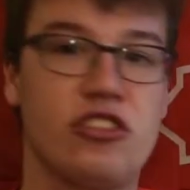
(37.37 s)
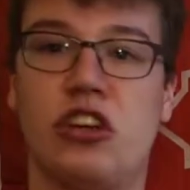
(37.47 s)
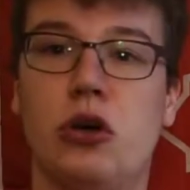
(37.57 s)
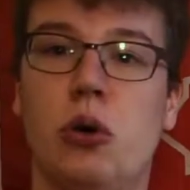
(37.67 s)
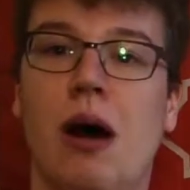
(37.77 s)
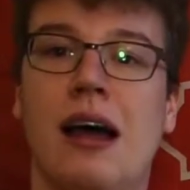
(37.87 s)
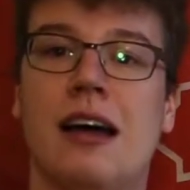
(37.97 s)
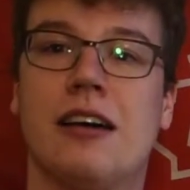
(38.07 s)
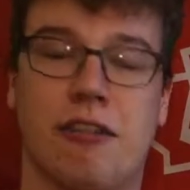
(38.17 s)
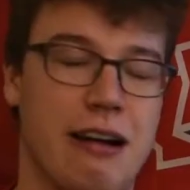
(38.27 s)
2
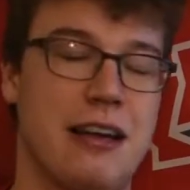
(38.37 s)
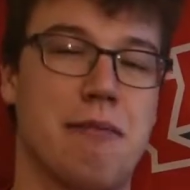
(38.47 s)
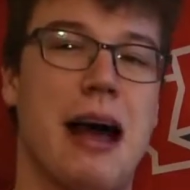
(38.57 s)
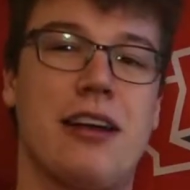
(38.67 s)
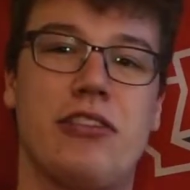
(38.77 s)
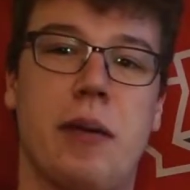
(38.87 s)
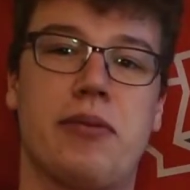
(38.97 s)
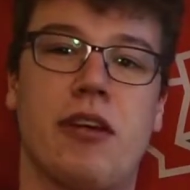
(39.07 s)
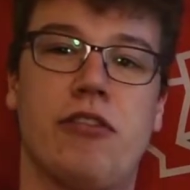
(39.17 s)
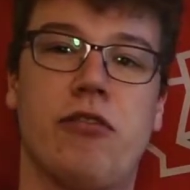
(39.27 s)
great
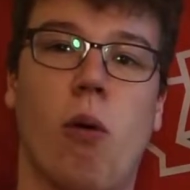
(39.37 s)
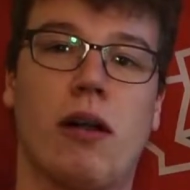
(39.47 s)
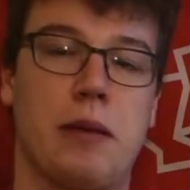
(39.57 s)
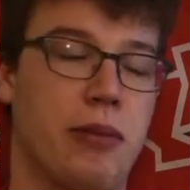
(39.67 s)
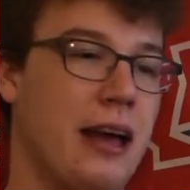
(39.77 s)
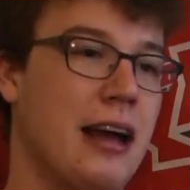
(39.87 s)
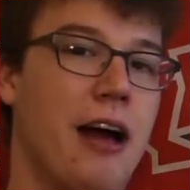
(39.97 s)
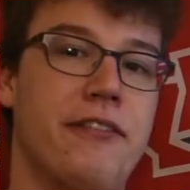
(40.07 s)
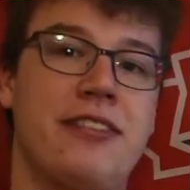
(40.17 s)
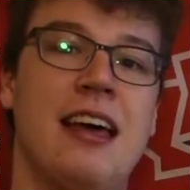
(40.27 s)
matchups for the
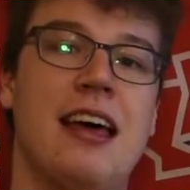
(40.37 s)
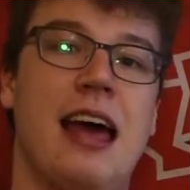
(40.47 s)
playoffs.